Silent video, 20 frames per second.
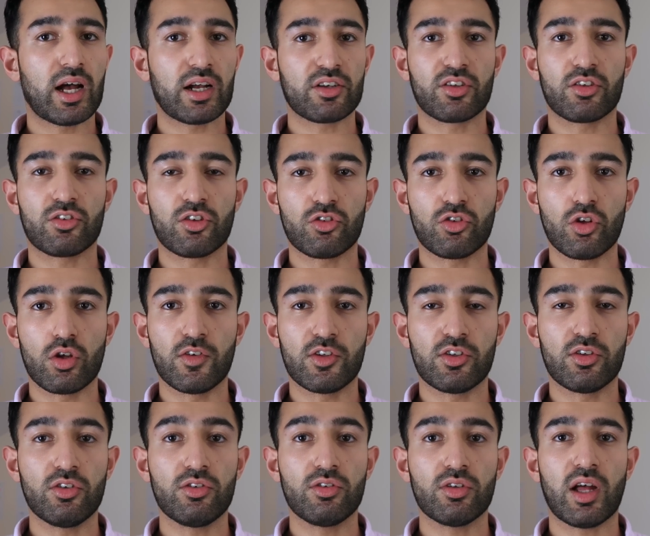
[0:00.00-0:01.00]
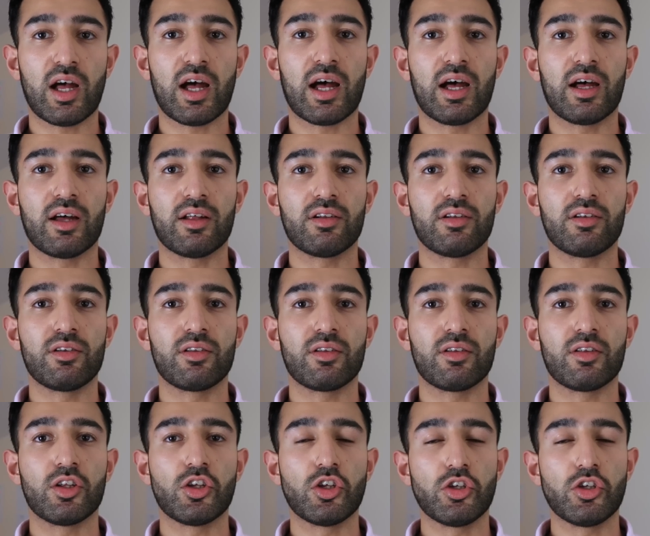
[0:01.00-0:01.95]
access to services, and